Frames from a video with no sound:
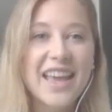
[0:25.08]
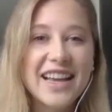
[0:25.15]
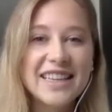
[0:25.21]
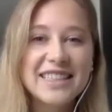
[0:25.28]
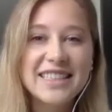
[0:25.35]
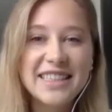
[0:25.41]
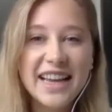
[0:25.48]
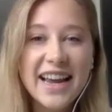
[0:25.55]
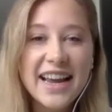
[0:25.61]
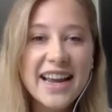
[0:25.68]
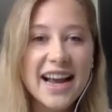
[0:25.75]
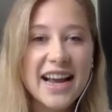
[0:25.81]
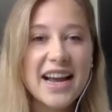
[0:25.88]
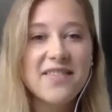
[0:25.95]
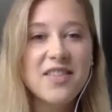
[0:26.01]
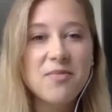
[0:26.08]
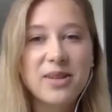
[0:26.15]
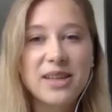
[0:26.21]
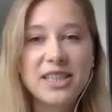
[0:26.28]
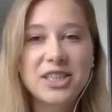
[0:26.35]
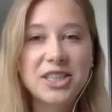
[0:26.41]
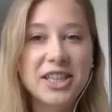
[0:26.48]
Today, I have the
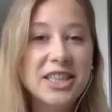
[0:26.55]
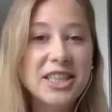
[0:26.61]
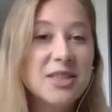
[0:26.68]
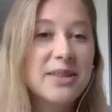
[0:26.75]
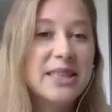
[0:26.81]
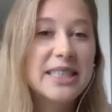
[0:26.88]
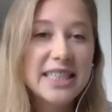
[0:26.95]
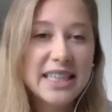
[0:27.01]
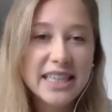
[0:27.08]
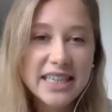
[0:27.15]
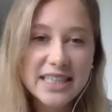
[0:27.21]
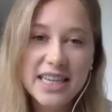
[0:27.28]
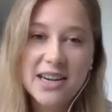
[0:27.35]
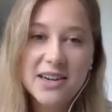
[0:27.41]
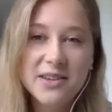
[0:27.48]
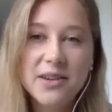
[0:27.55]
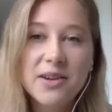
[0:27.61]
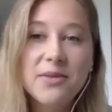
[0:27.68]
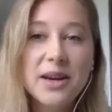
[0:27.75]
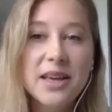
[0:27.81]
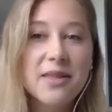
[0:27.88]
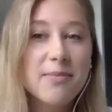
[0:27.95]
pleasure to be sitting down
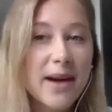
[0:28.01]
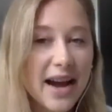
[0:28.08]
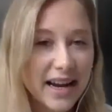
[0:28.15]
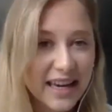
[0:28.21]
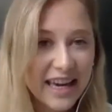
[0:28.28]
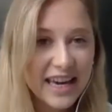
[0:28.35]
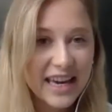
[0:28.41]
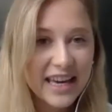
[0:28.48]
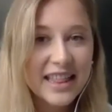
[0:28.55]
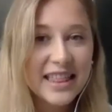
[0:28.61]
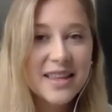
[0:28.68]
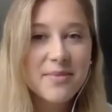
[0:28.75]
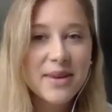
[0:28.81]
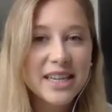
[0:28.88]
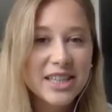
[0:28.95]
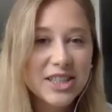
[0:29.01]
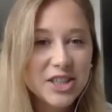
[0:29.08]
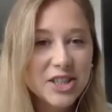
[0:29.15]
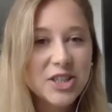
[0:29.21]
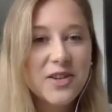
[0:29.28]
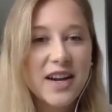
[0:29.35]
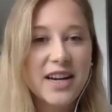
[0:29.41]
with Matt King, the Manager
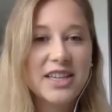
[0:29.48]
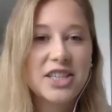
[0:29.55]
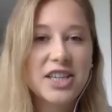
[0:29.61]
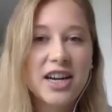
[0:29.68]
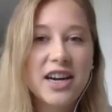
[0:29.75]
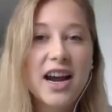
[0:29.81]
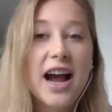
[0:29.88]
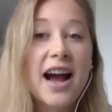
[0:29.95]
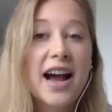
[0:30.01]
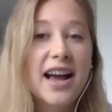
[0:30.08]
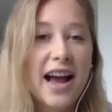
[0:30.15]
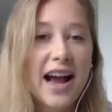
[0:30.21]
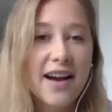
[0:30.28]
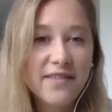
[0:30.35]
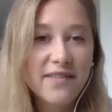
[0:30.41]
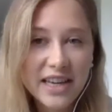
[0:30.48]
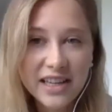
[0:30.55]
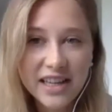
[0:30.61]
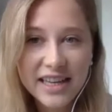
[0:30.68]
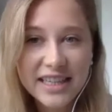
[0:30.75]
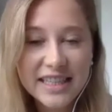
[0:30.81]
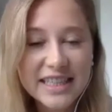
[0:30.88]
Director at Half
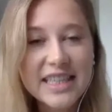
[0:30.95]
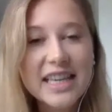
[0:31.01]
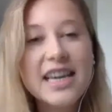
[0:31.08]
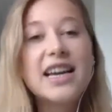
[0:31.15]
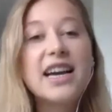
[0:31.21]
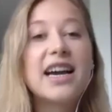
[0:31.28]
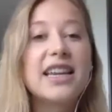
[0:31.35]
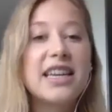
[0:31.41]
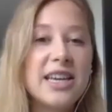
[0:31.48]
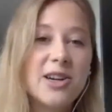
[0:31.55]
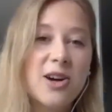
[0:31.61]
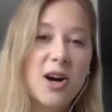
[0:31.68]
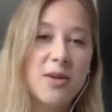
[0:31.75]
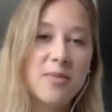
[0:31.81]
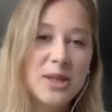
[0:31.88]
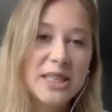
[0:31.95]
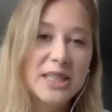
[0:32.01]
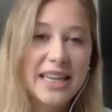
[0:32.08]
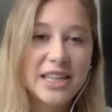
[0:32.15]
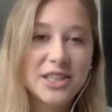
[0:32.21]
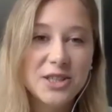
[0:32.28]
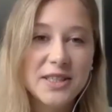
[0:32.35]
Helix, an e-commerce
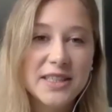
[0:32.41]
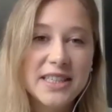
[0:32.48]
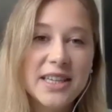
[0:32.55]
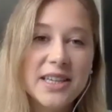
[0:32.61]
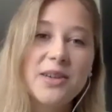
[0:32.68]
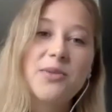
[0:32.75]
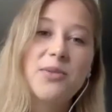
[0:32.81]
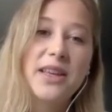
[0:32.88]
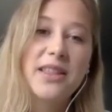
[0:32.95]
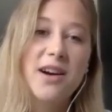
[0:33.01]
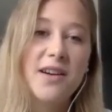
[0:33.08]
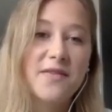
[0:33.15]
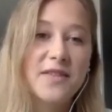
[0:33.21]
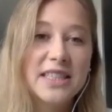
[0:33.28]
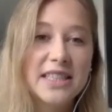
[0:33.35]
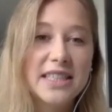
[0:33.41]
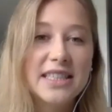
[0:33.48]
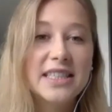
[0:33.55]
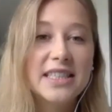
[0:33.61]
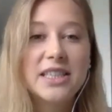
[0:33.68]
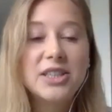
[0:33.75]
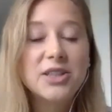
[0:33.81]
agency with offices
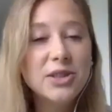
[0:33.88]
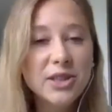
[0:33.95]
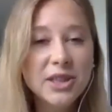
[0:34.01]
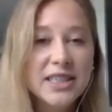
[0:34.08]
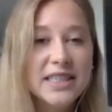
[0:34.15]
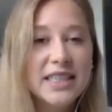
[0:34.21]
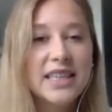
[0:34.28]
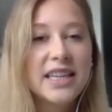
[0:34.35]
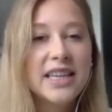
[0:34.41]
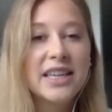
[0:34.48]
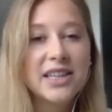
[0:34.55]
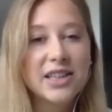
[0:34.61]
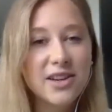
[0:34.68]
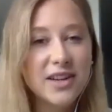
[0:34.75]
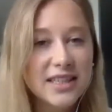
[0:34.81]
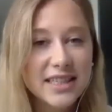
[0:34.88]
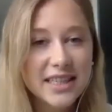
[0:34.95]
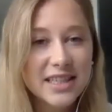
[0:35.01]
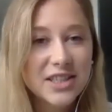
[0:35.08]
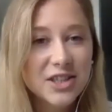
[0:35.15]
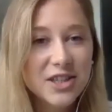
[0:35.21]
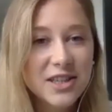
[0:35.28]
in New York City, Los
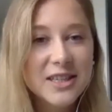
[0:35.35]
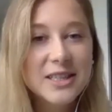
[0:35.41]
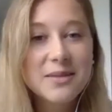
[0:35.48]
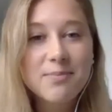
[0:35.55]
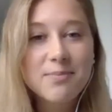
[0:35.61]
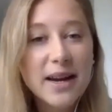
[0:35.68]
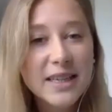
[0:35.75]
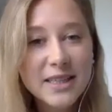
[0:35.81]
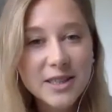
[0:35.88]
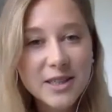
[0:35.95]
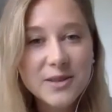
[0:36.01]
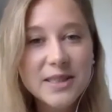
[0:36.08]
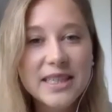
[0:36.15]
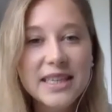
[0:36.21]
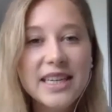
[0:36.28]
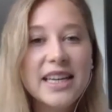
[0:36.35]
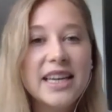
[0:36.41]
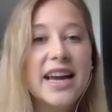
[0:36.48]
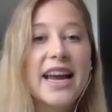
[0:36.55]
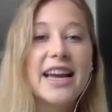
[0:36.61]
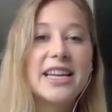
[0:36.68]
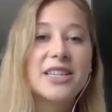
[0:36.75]
Angeles, Mexico City,
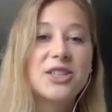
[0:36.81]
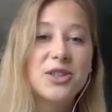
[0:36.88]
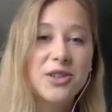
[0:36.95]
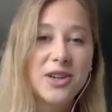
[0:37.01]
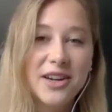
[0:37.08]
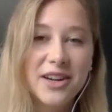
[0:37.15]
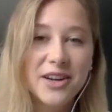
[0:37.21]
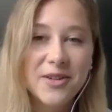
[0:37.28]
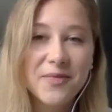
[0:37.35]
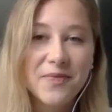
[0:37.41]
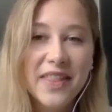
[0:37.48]
and Toronto.